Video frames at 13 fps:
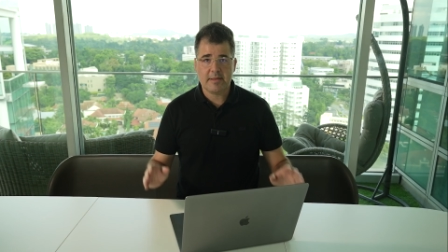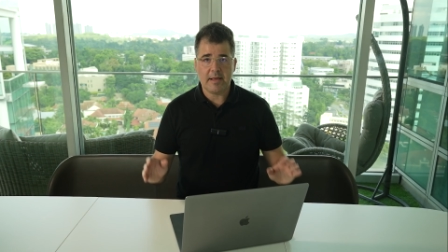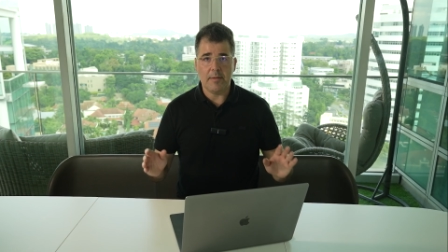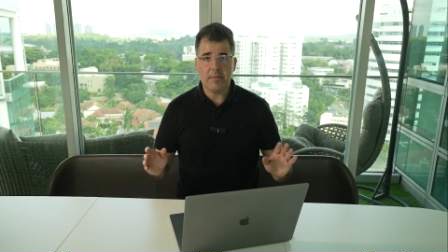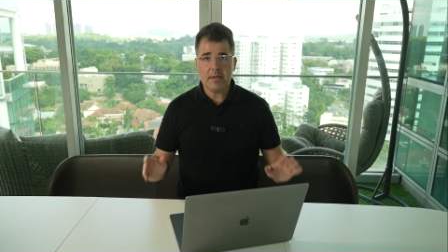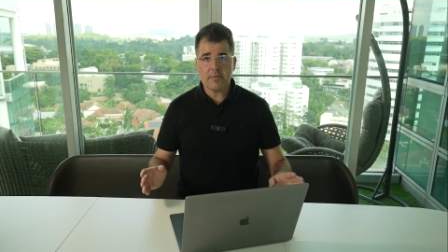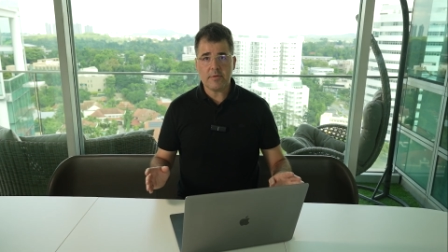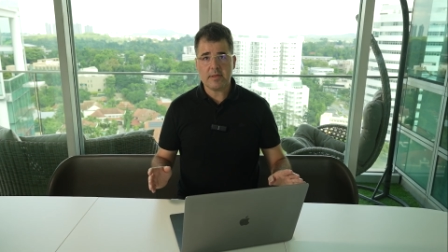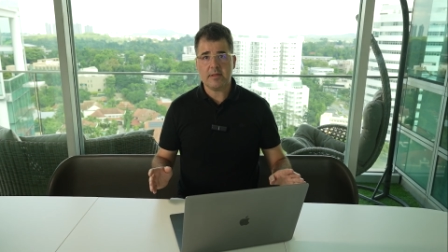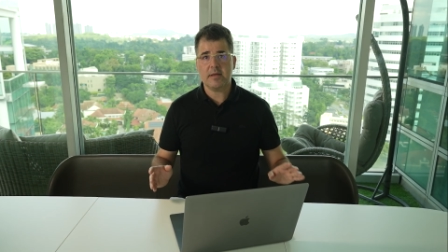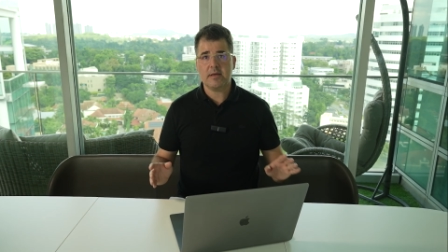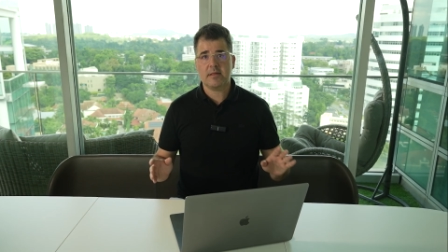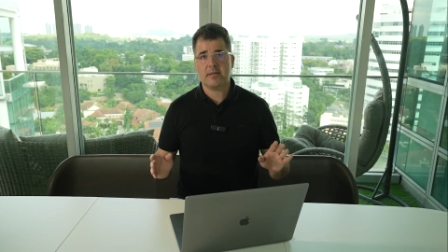Some
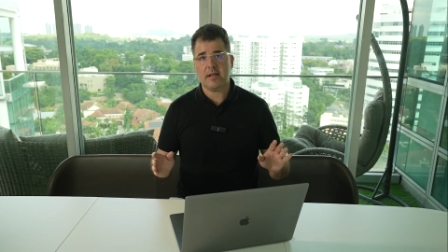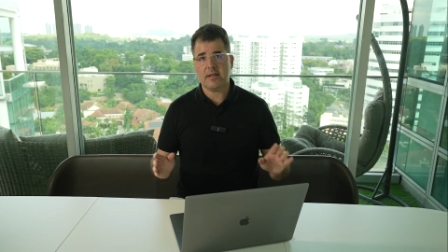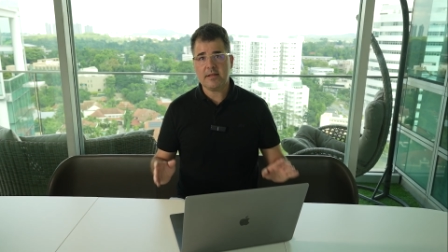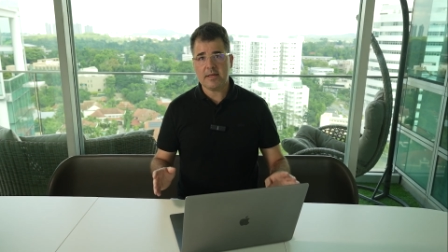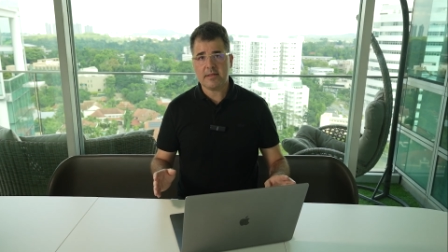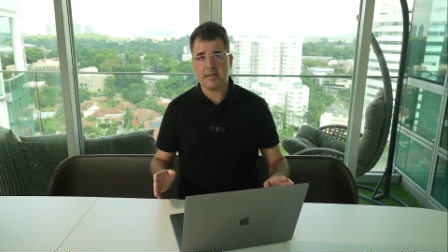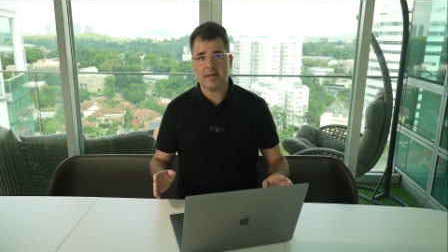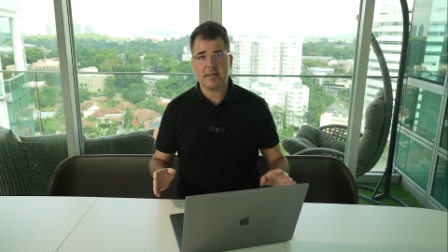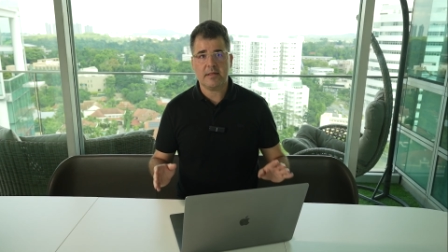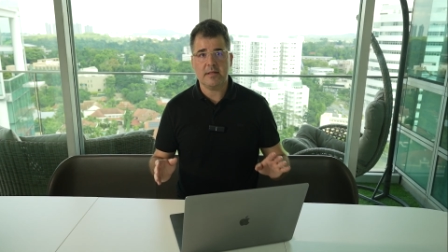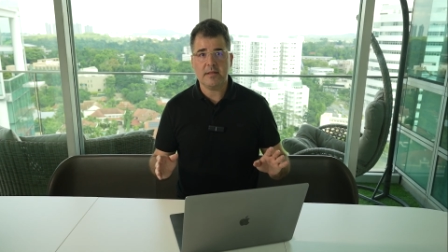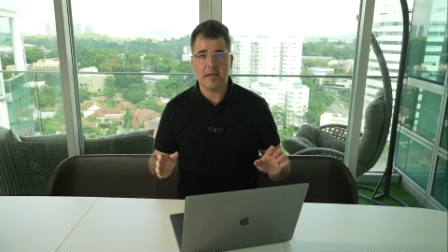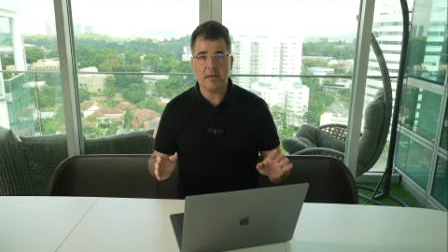interesting statistics
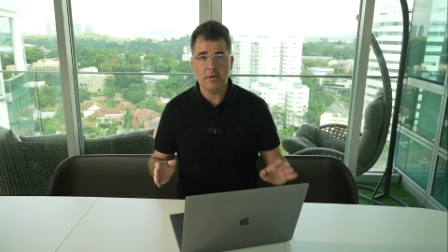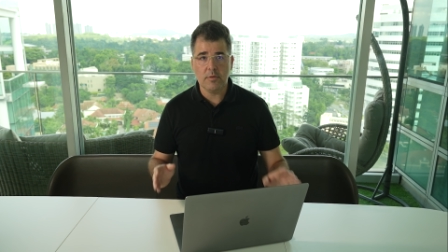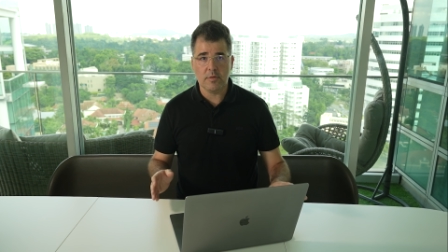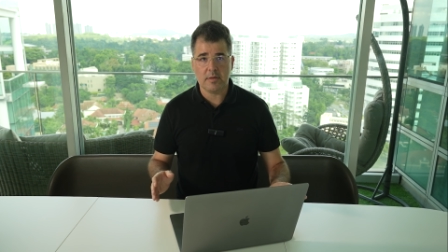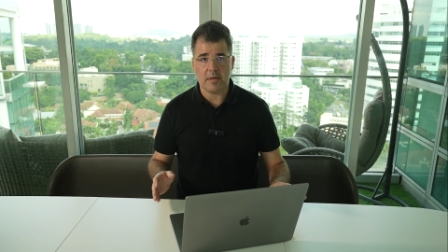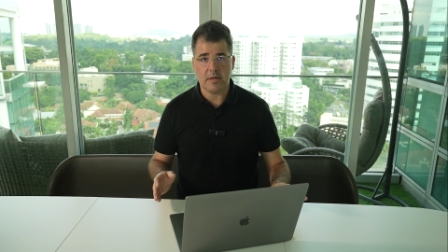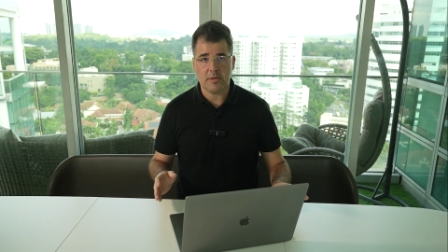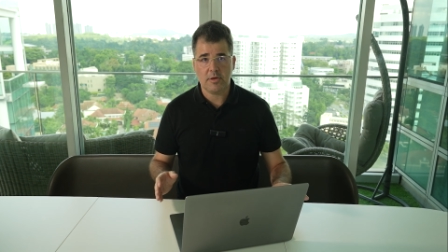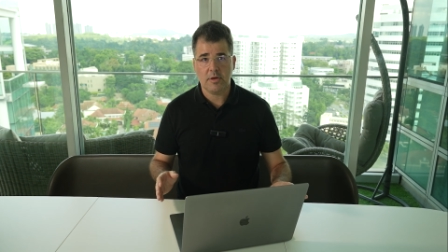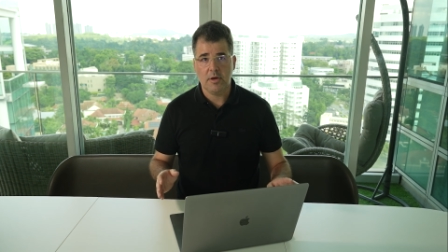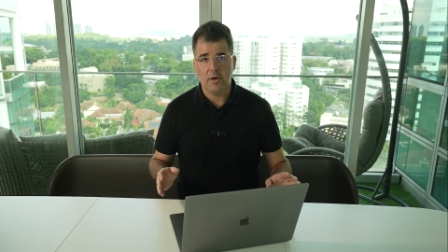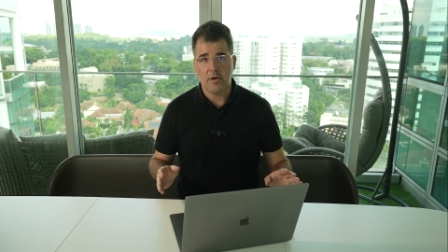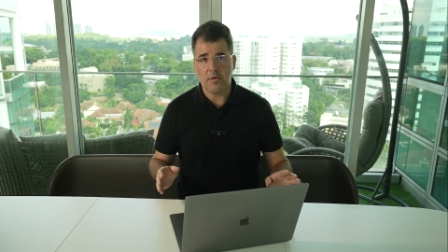in the usage
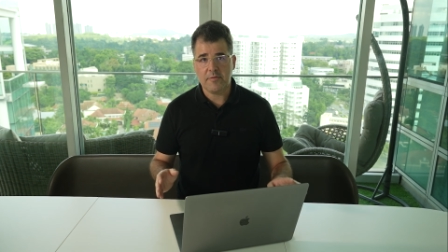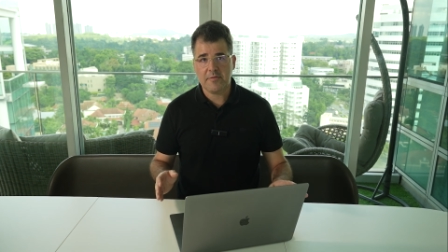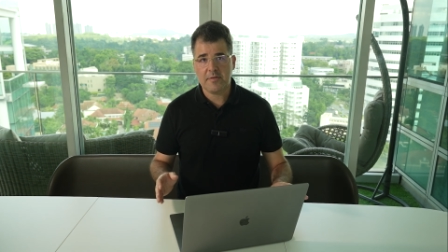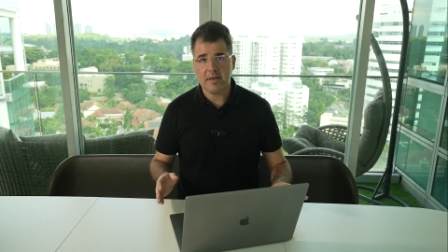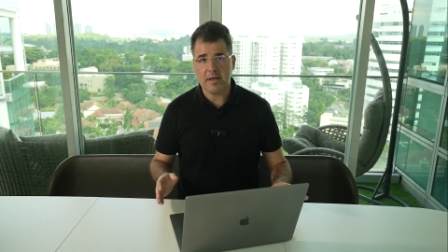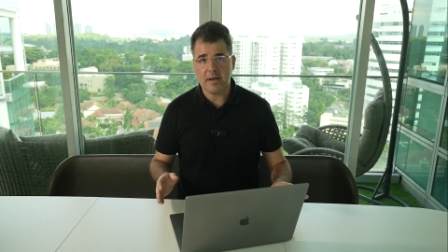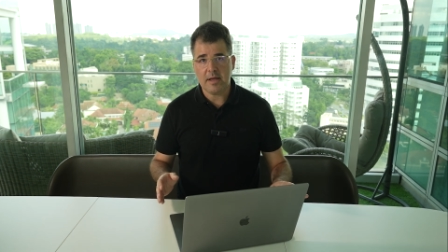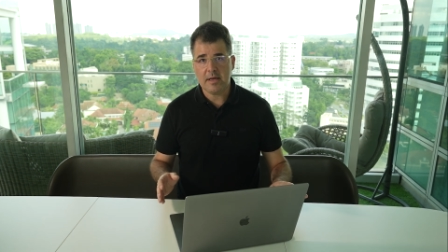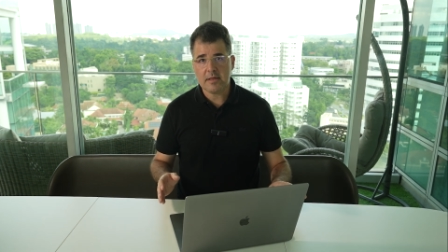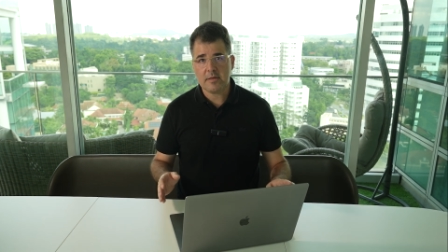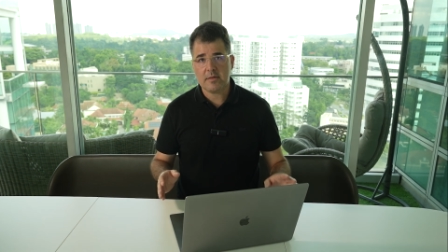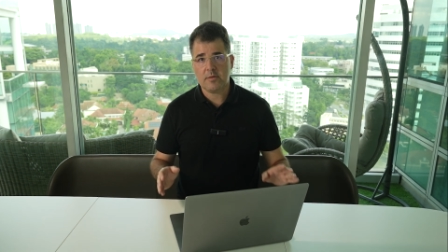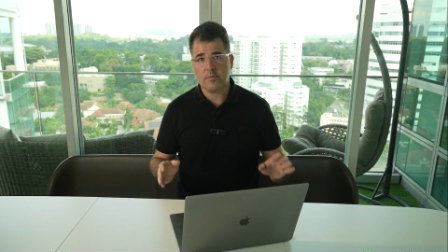of
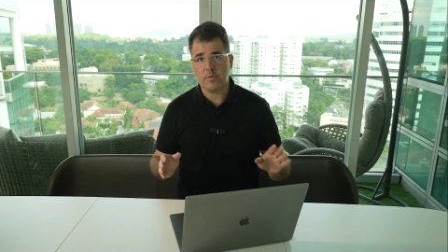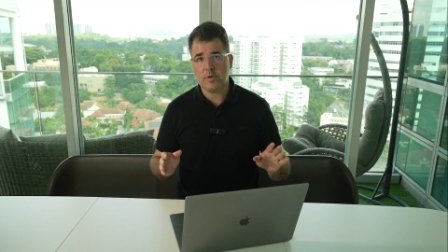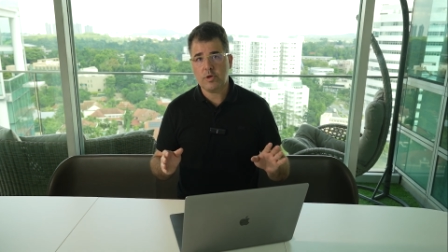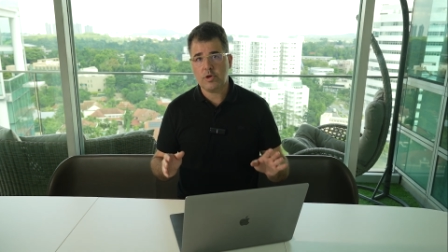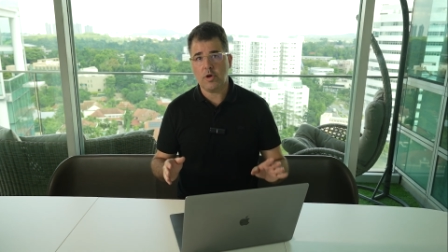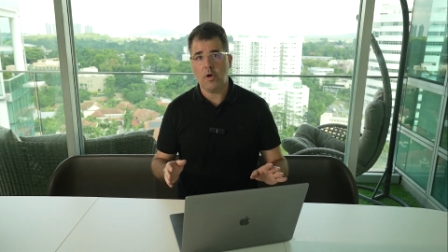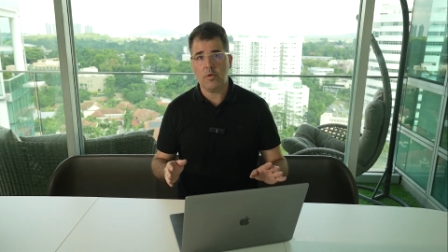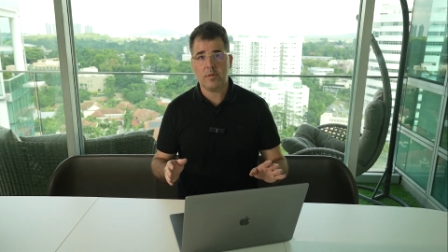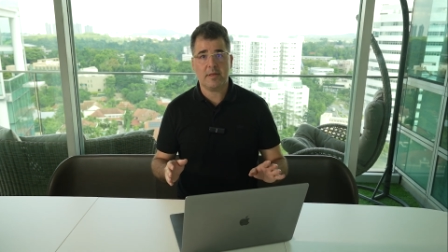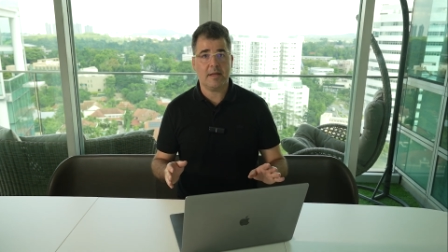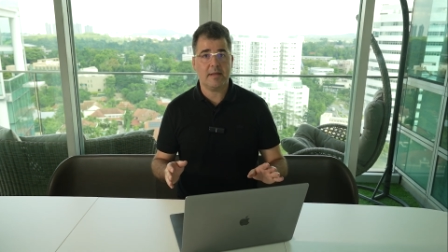TLS, which shows